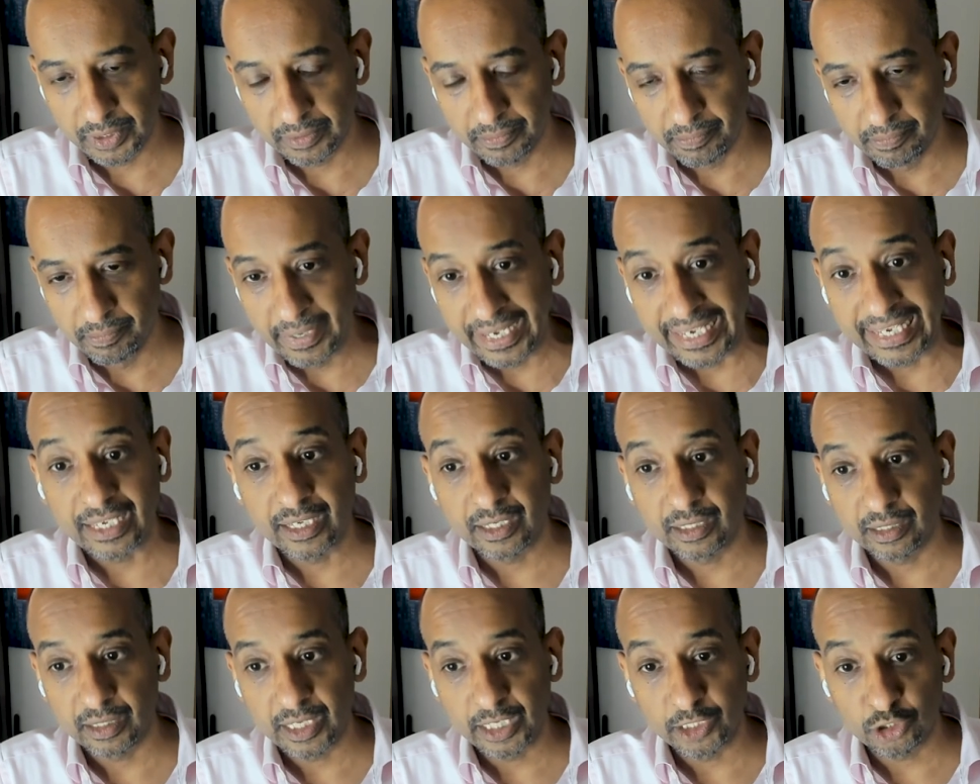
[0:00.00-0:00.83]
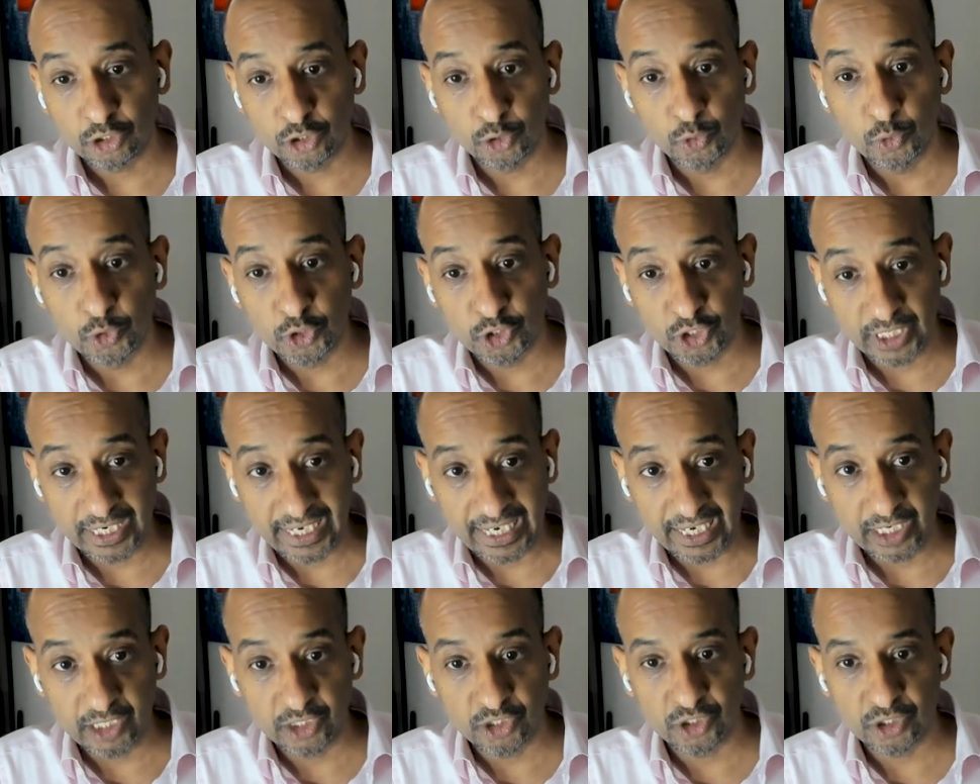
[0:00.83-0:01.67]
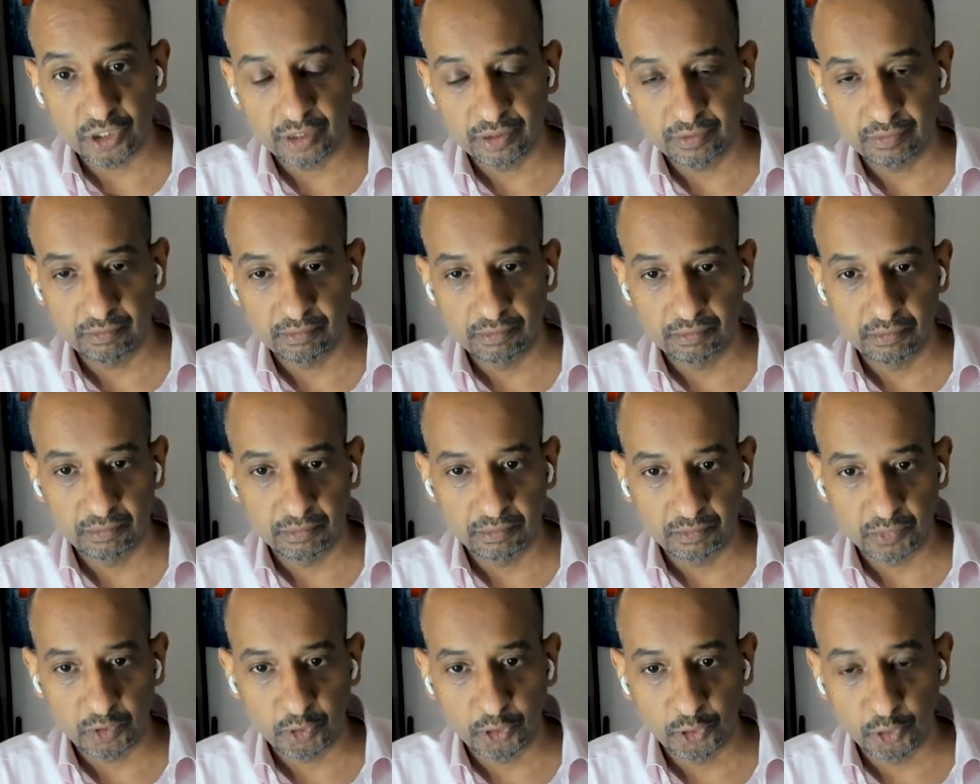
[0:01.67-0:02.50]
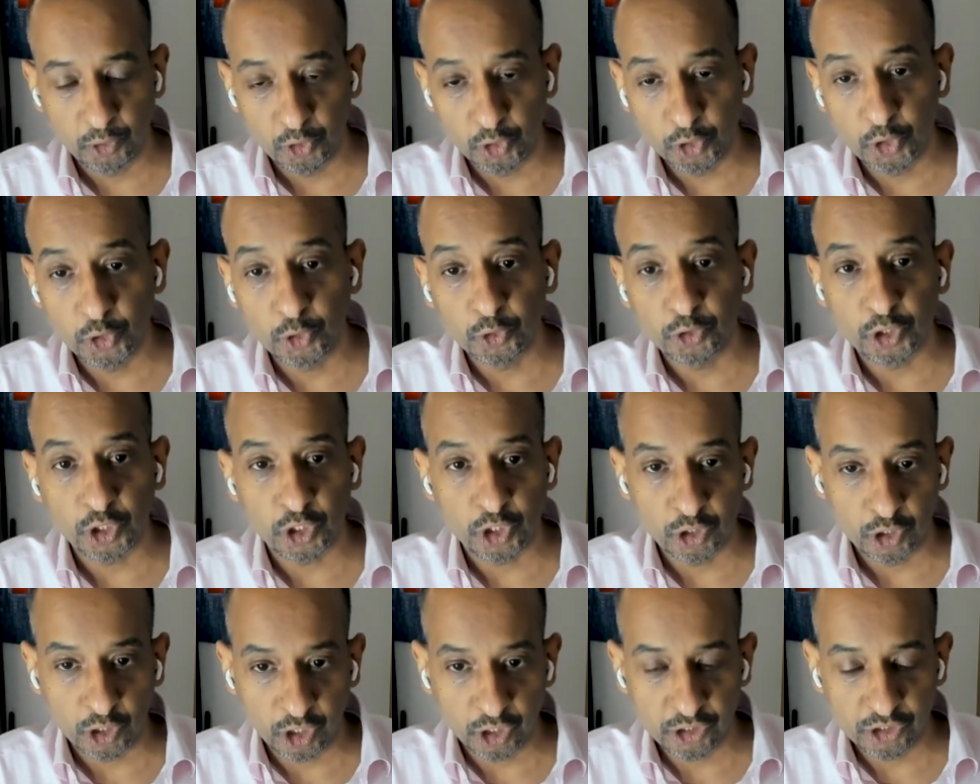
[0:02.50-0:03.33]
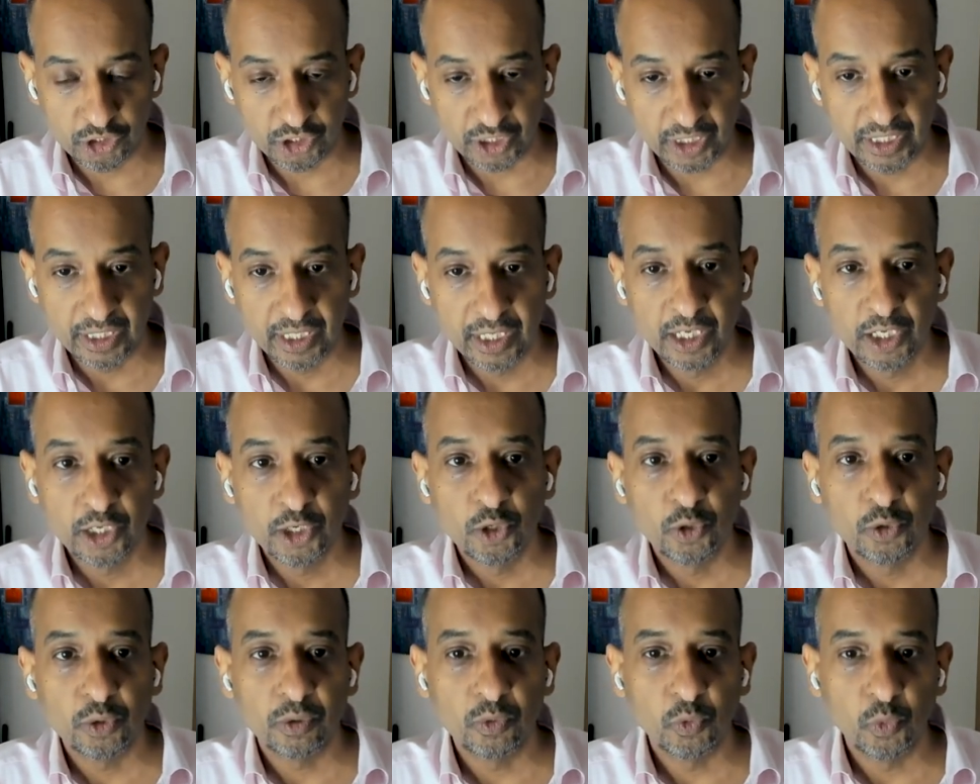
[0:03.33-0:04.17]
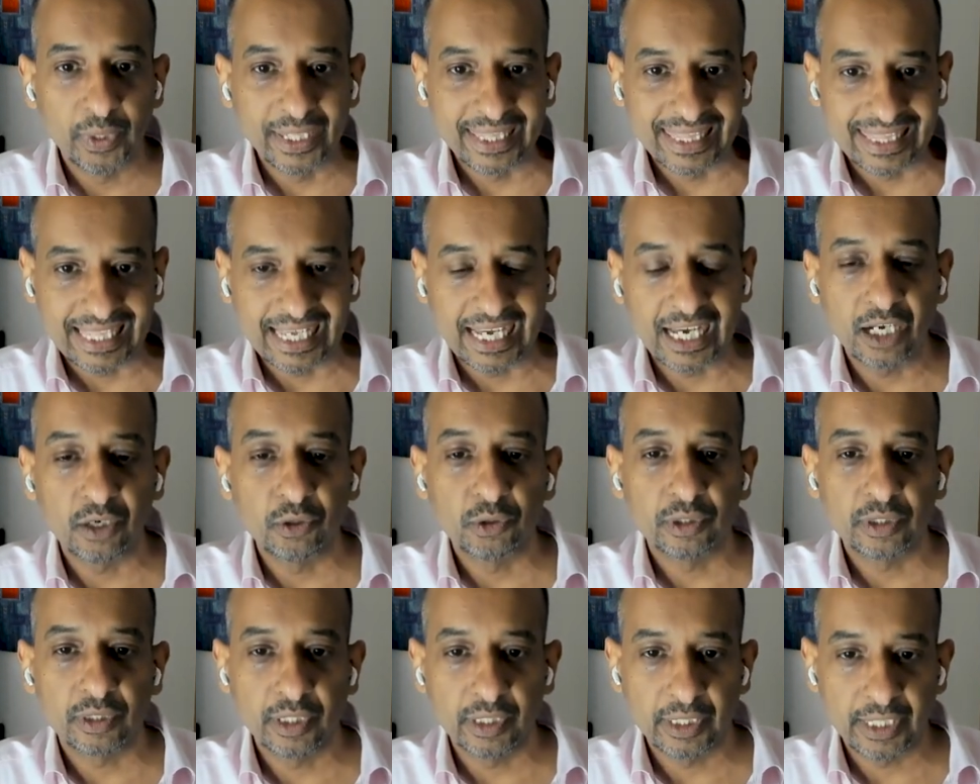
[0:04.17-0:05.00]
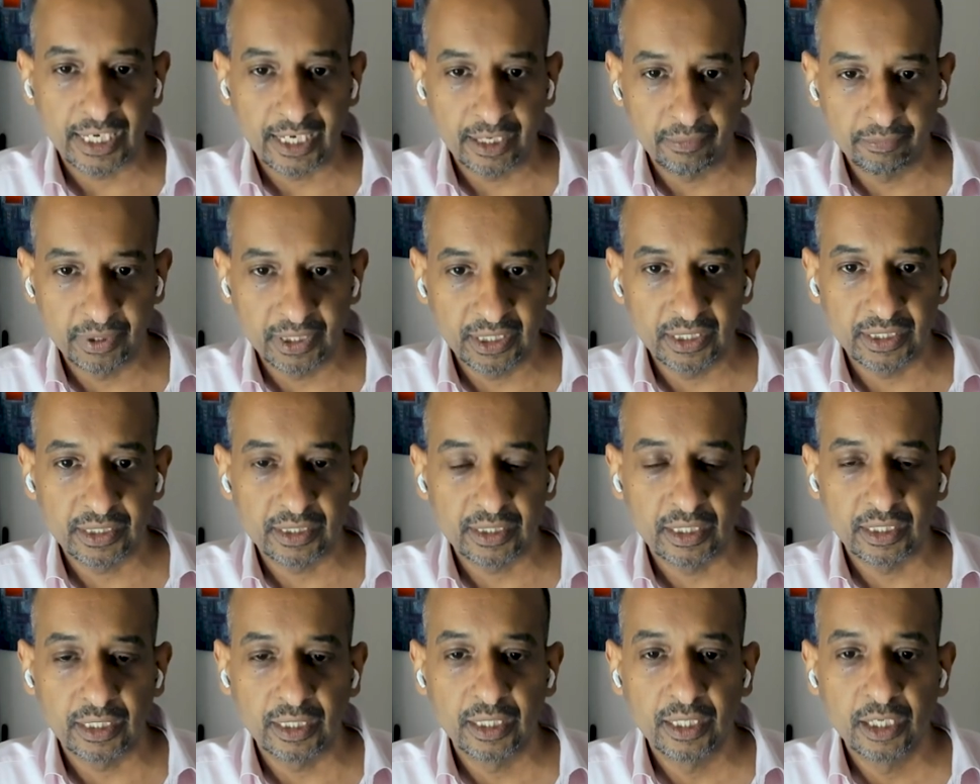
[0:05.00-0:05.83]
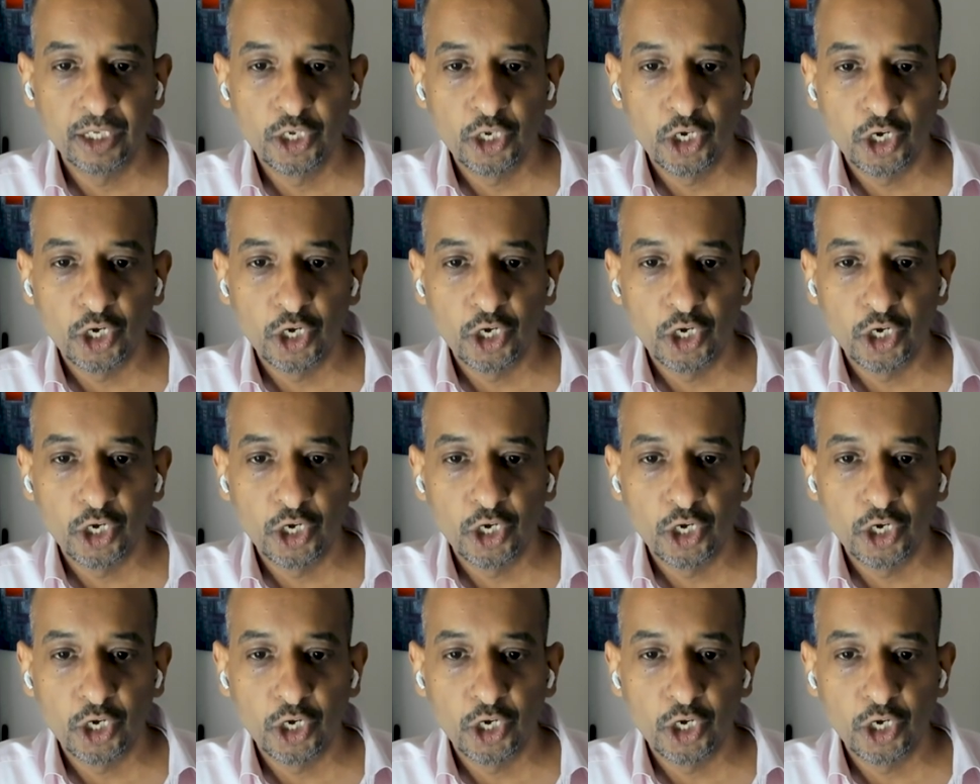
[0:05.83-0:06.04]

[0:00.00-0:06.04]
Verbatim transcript: make a true change through technology without the ability